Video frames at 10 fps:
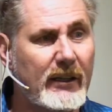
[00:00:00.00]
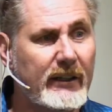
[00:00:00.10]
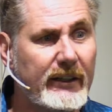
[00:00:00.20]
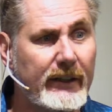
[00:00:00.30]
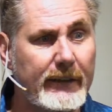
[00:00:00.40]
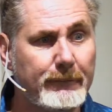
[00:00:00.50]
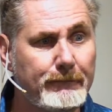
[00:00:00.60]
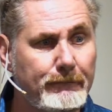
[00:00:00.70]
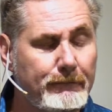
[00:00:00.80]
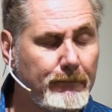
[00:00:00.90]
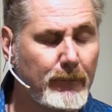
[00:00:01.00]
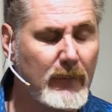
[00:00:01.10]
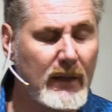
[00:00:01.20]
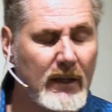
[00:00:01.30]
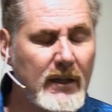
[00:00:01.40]
our hearing.
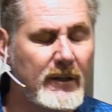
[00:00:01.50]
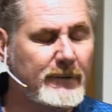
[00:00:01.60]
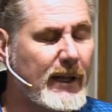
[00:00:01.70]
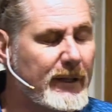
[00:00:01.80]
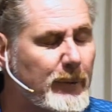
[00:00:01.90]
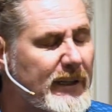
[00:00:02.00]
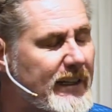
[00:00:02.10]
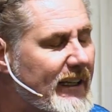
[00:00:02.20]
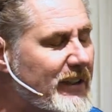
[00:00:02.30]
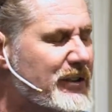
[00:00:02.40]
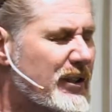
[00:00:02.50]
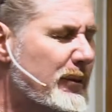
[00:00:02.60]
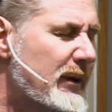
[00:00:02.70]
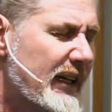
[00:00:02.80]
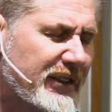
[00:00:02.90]
Father, we thank you so
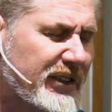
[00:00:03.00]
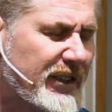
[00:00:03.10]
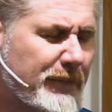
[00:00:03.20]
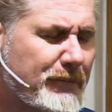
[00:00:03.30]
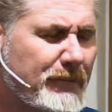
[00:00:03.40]
much